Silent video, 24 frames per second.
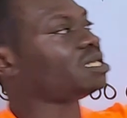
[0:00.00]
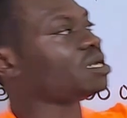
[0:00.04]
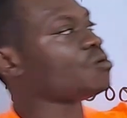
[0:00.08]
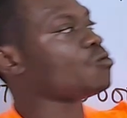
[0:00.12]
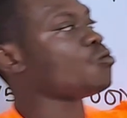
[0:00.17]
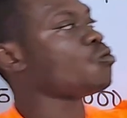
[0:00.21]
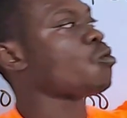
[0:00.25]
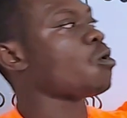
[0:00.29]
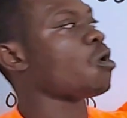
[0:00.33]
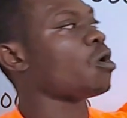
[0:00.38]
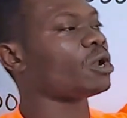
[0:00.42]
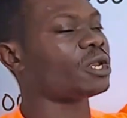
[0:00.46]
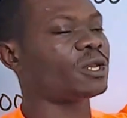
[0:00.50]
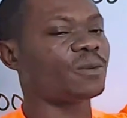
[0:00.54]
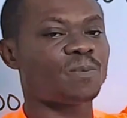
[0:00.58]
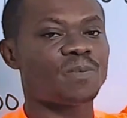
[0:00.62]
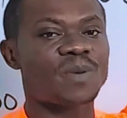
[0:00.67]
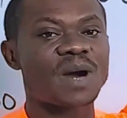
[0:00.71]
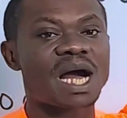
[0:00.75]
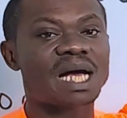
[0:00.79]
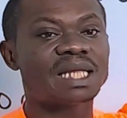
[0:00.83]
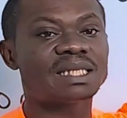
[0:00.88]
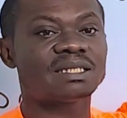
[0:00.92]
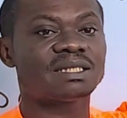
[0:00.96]
the word
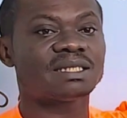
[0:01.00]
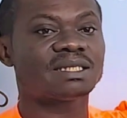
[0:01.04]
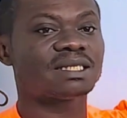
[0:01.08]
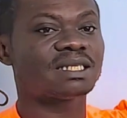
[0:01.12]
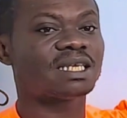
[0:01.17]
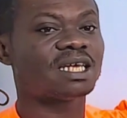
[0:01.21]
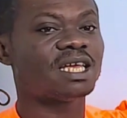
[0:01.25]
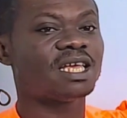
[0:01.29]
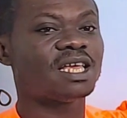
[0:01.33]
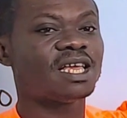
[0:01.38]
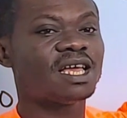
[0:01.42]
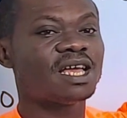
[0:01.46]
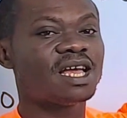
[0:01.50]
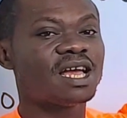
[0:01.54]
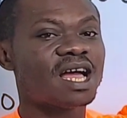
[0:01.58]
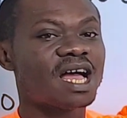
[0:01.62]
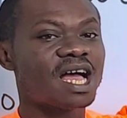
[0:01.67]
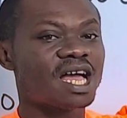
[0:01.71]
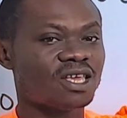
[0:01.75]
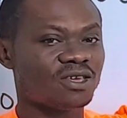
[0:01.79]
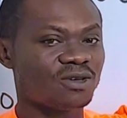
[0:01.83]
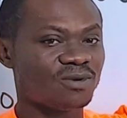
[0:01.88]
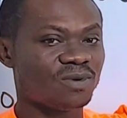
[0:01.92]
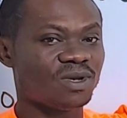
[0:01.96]
part?
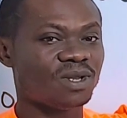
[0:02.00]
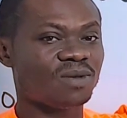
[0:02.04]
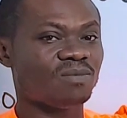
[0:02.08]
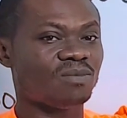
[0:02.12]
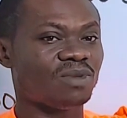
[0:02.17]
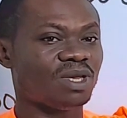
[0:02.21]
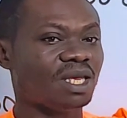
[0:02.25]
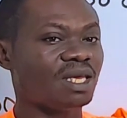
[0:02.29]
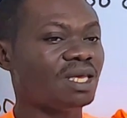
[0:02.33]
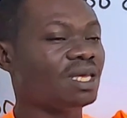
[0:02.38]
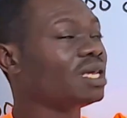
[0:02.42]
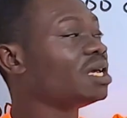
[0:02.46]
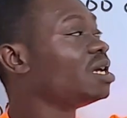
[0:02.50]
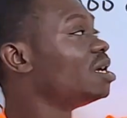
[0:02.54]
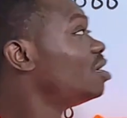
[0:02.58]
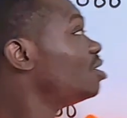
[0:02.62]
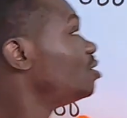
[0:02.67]
Are you with me?